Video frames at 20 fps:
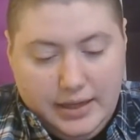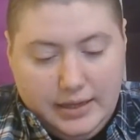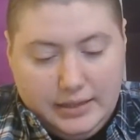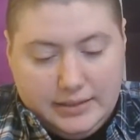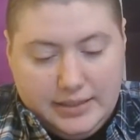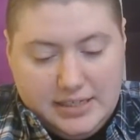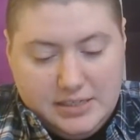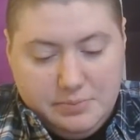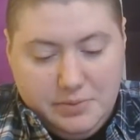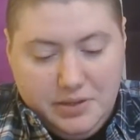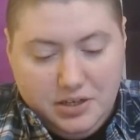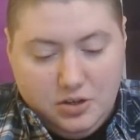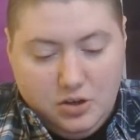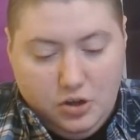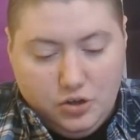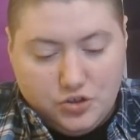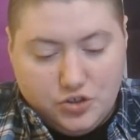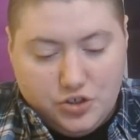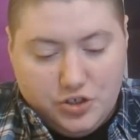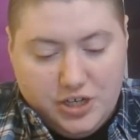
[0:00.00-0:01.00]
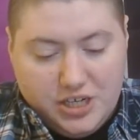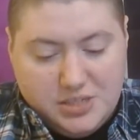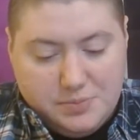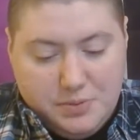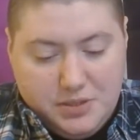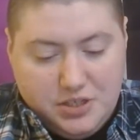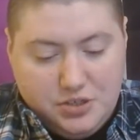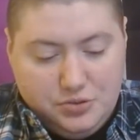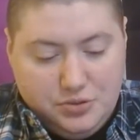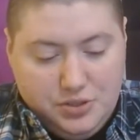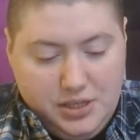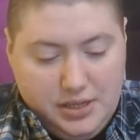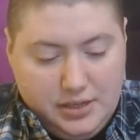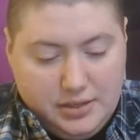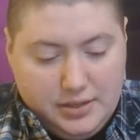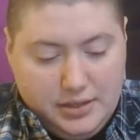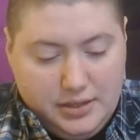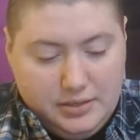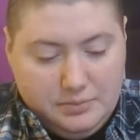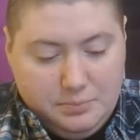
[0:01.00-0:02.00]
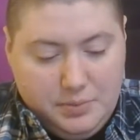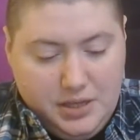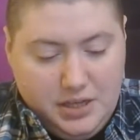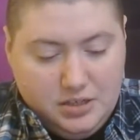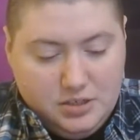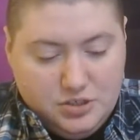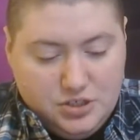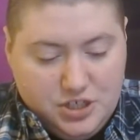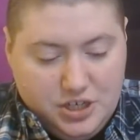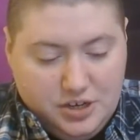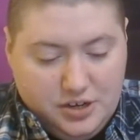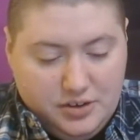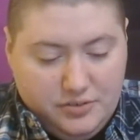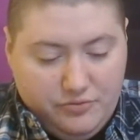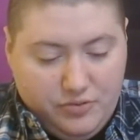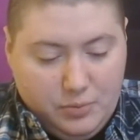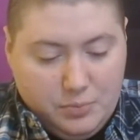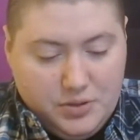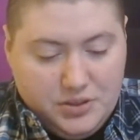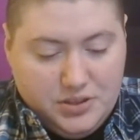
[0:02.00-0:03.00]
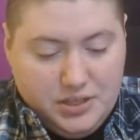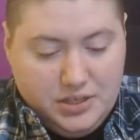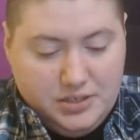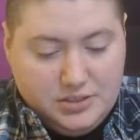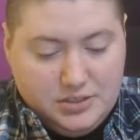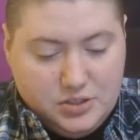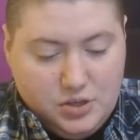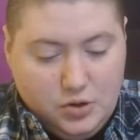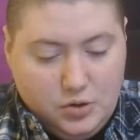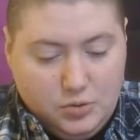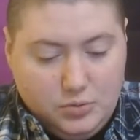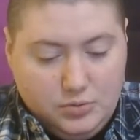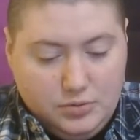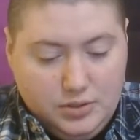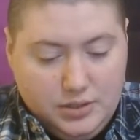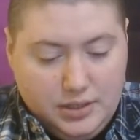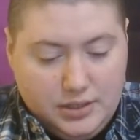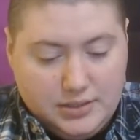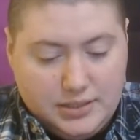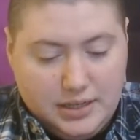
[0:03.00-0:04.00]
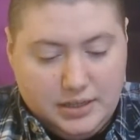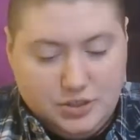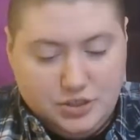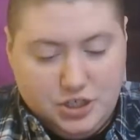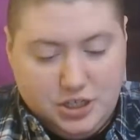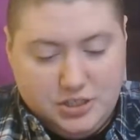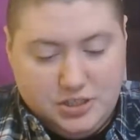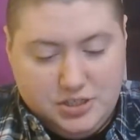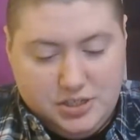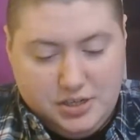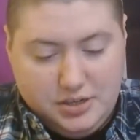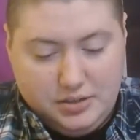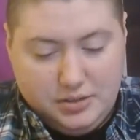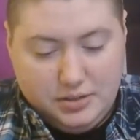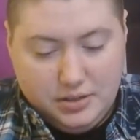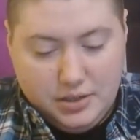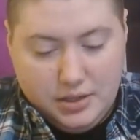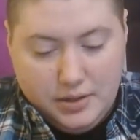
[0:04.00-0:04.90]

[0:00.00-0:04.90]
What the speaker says: lesbian culture has been unique in being jeered from within its own intelligentsia,